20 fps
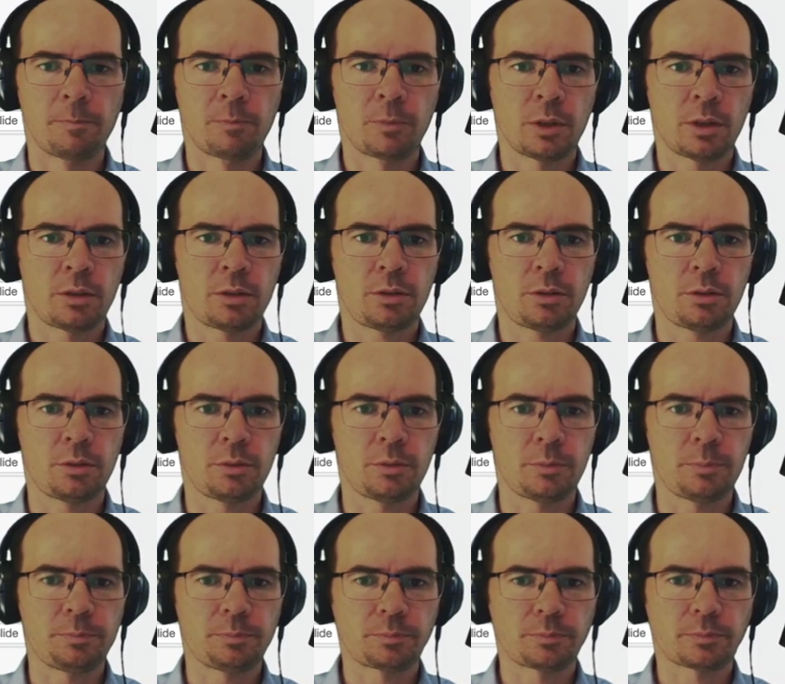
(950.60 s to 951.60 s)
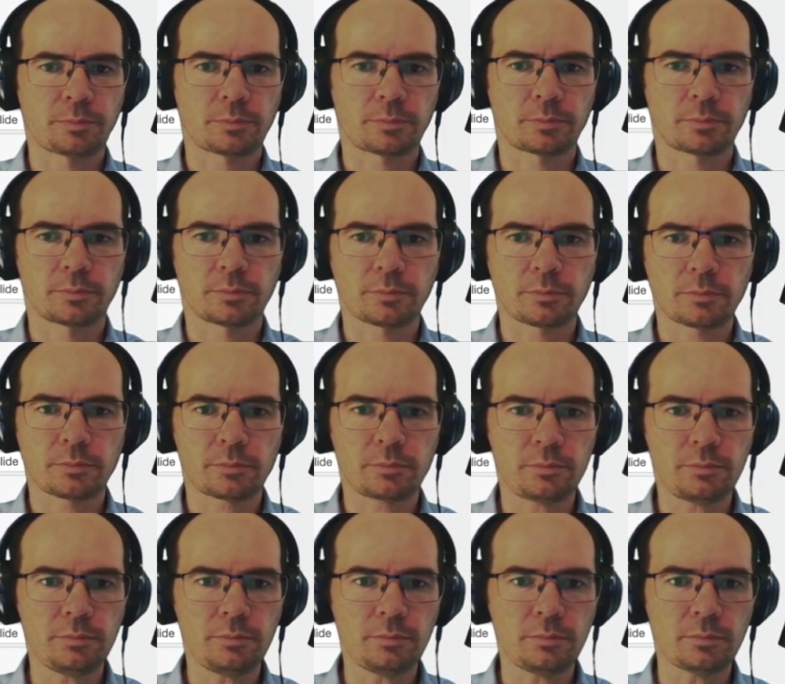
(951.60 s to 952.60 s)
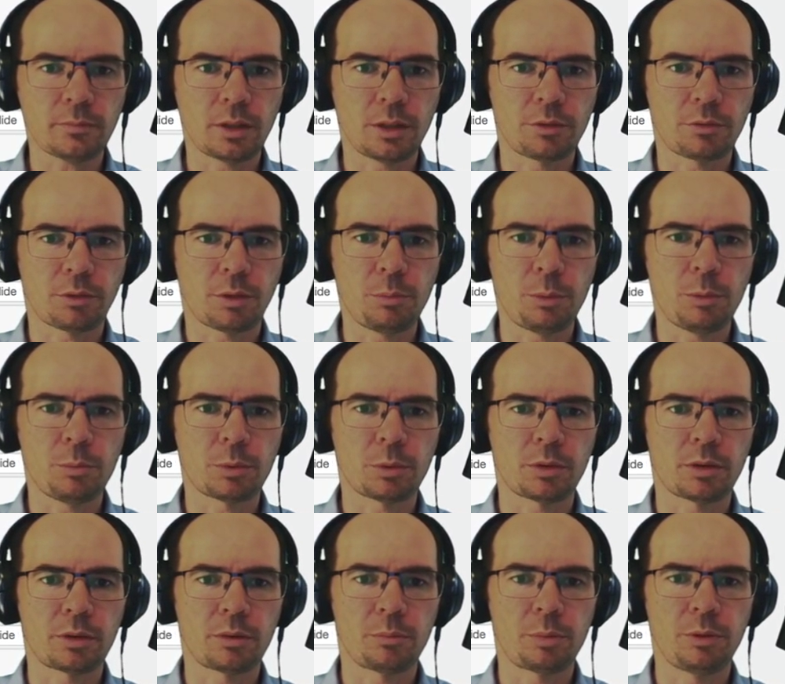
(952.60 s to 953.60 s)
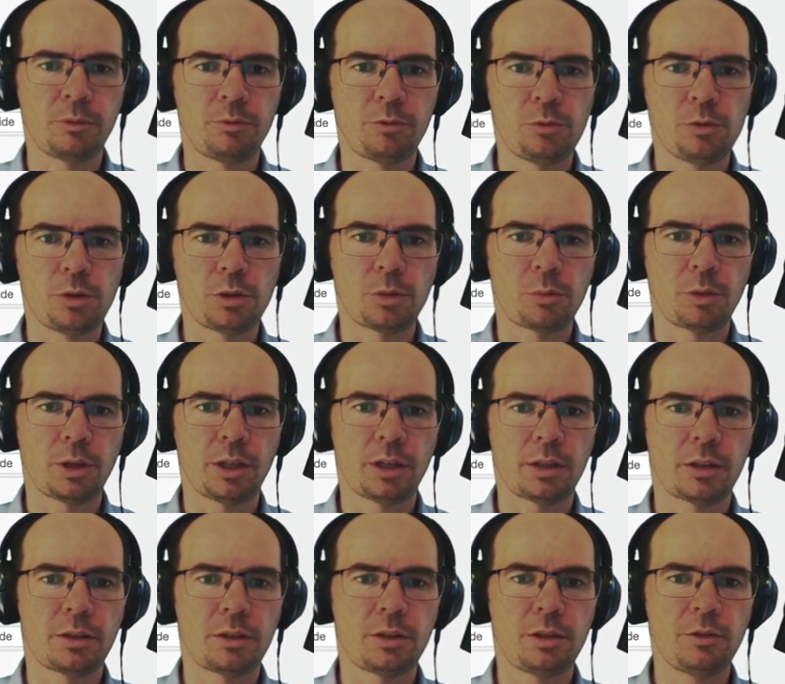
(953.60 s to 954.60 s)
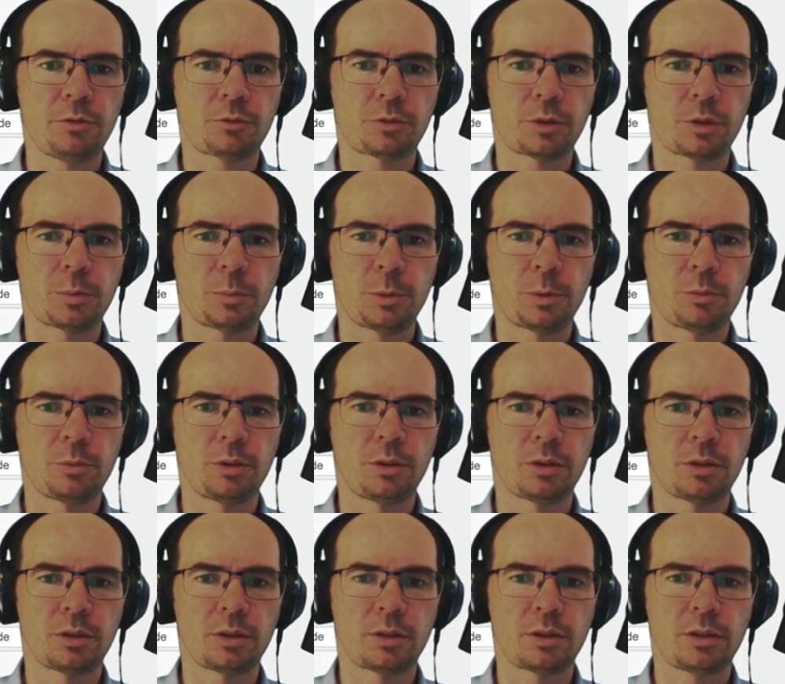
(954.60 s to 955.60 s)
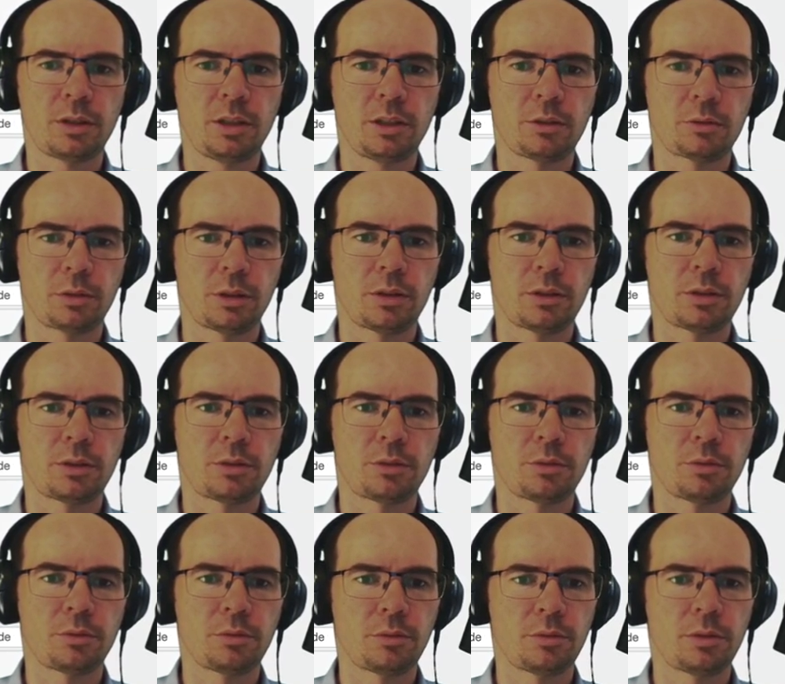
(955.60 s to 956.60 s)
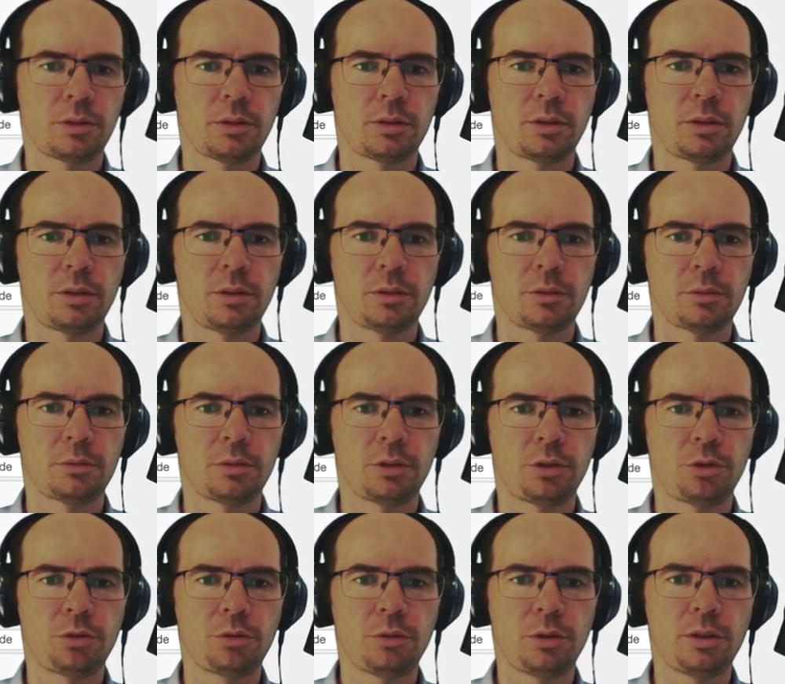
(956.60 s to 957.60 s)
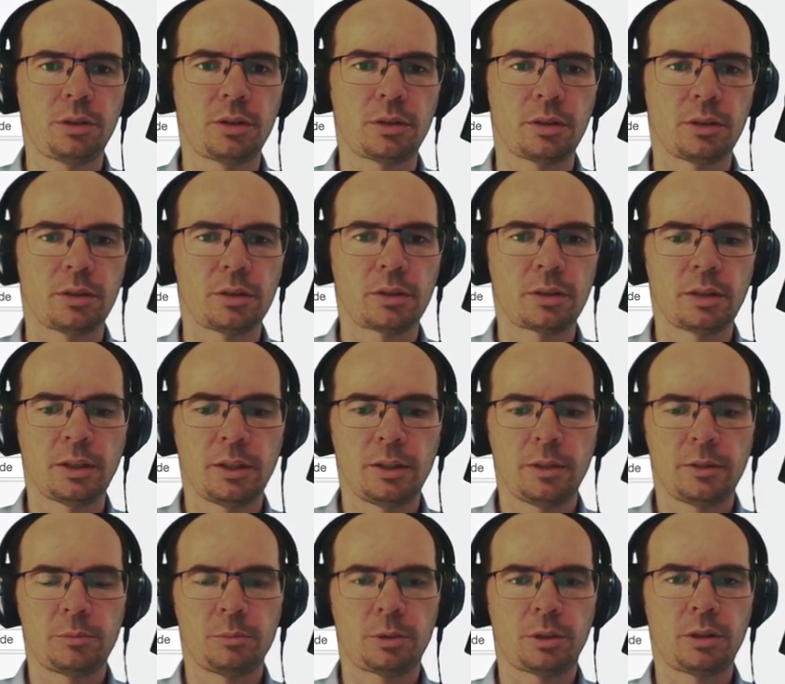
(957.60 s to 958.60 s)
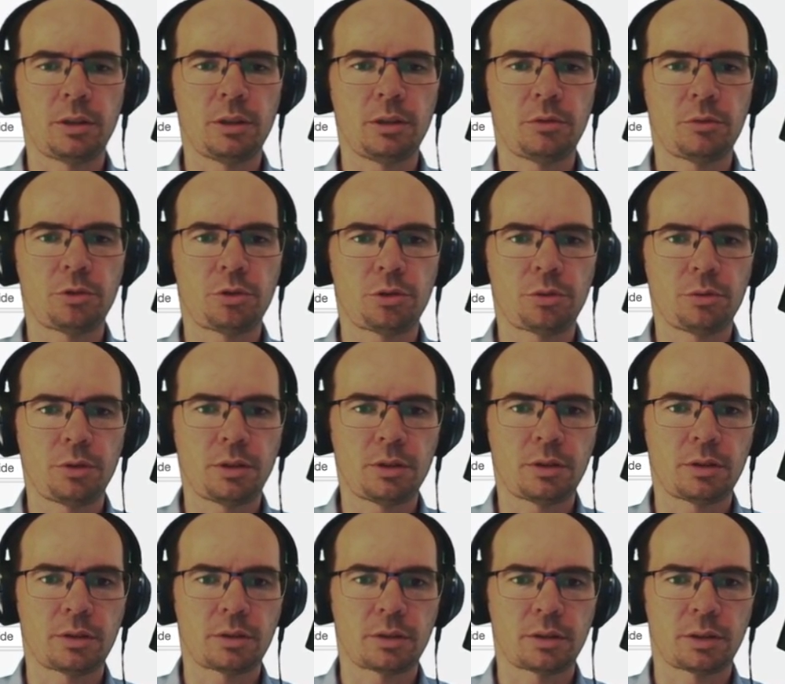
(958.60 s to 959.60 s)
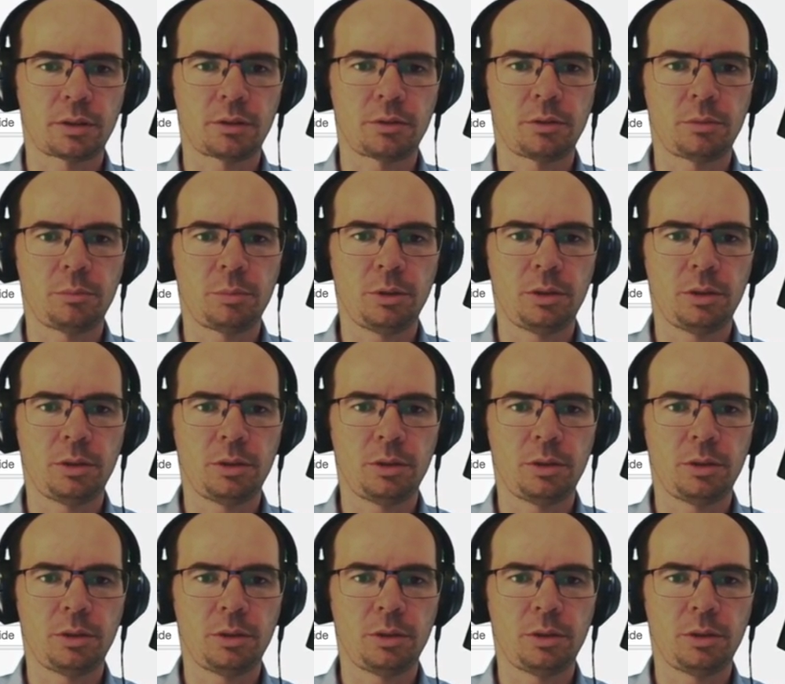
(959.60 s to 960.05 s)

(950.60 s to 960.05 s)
So remember, before we had the difference between the state grids to denote the choices, but now choices are going to be